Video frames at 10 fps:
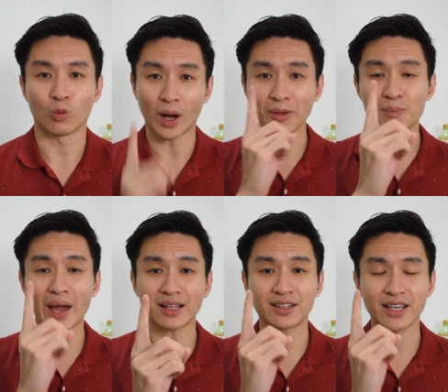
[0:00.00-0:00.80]
One
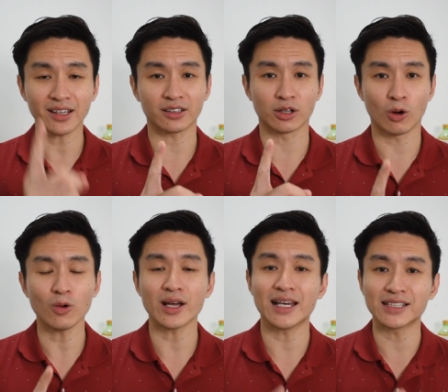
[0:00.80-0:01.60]
bad thing
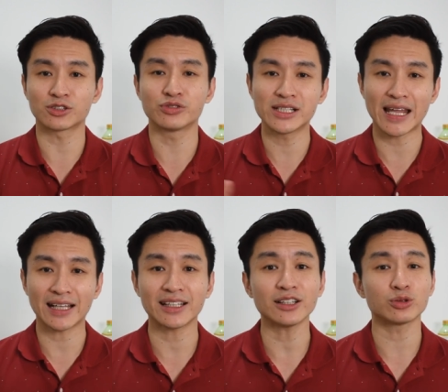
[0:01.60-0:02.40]
though is
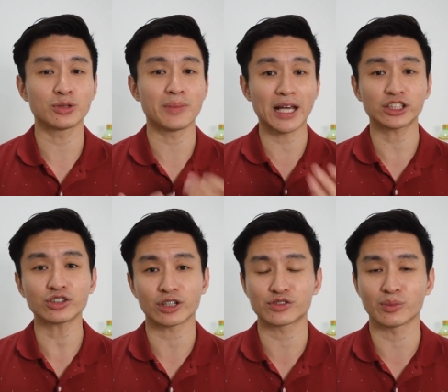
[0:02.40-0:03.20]
relating to the major
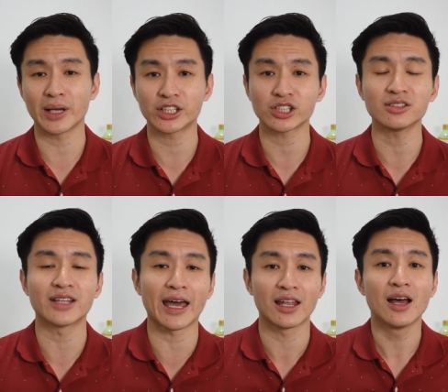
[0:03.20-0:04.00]
transformation
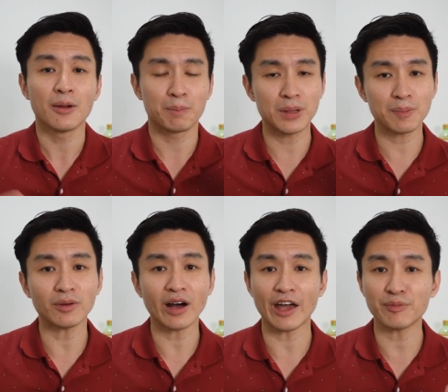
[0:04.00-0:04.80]
that
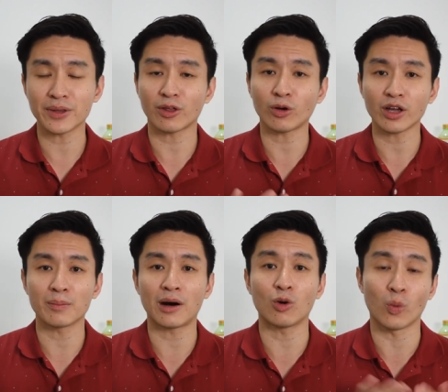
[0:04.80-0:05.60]
people have been talking
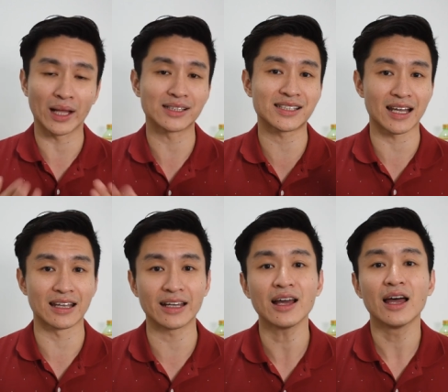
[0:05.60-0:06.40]
about when
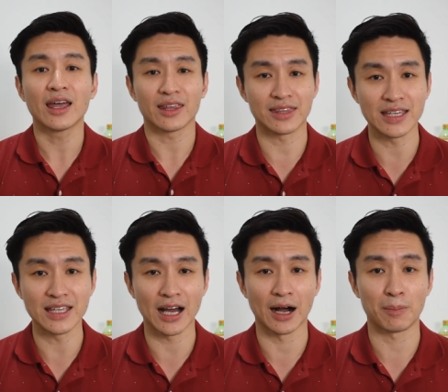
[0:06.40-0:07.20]
selling
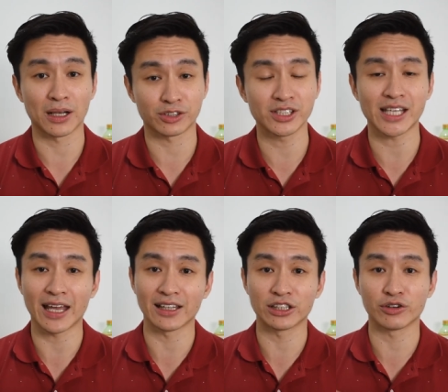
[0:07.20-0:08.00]
the Pasir Ris
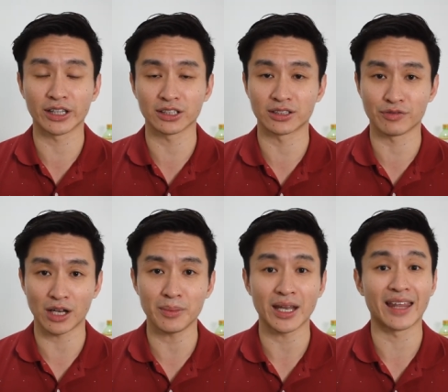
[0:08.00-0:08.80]
8 integrated
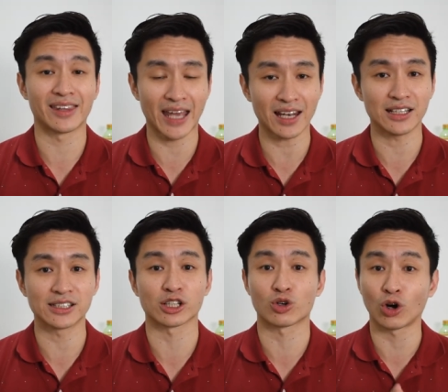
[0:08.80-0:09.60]
development, and that
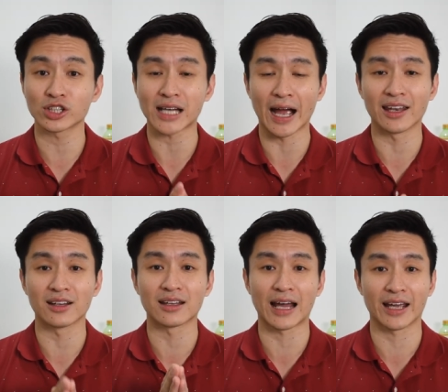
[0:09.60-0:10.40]
is the Cross
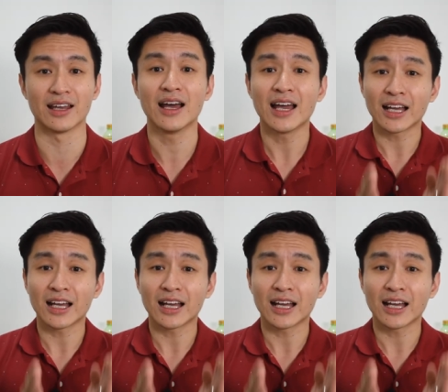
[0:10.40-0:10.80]
Island Line.